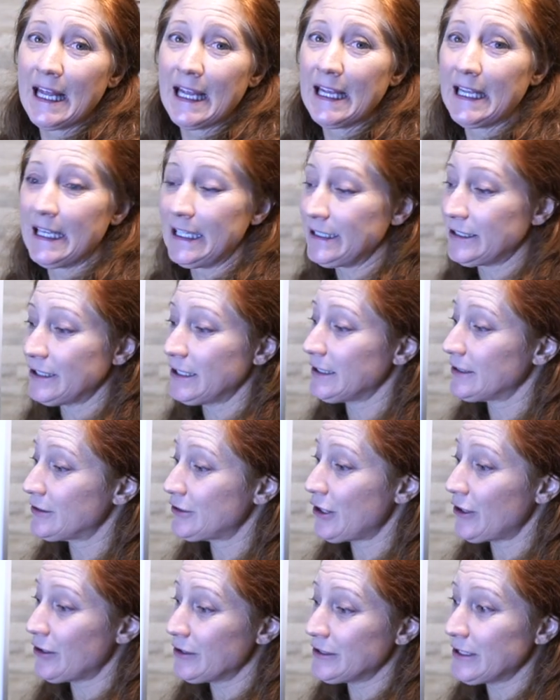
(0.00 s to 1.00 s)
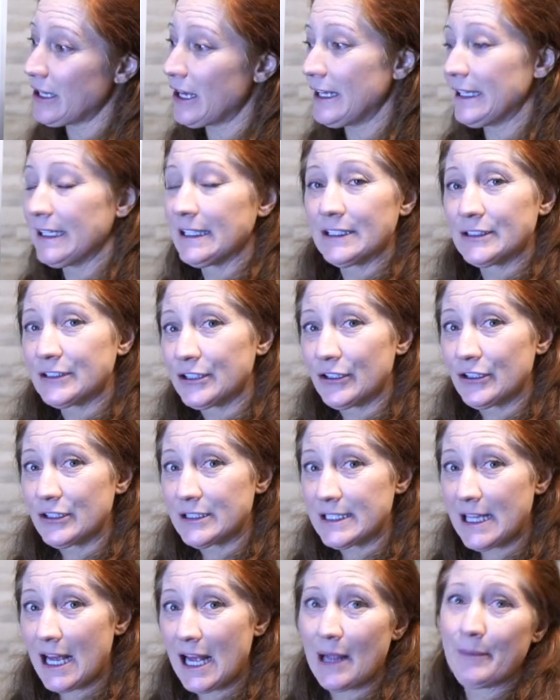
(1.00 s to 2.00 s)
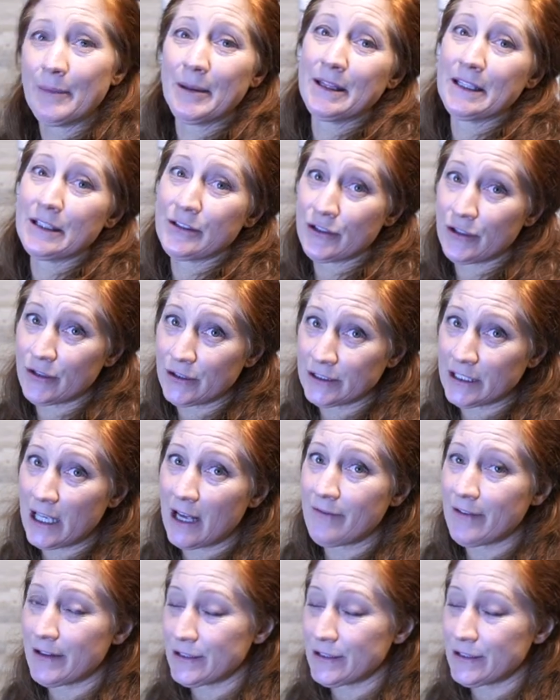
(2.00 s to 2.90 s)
It turns on at a certain time and then turns off.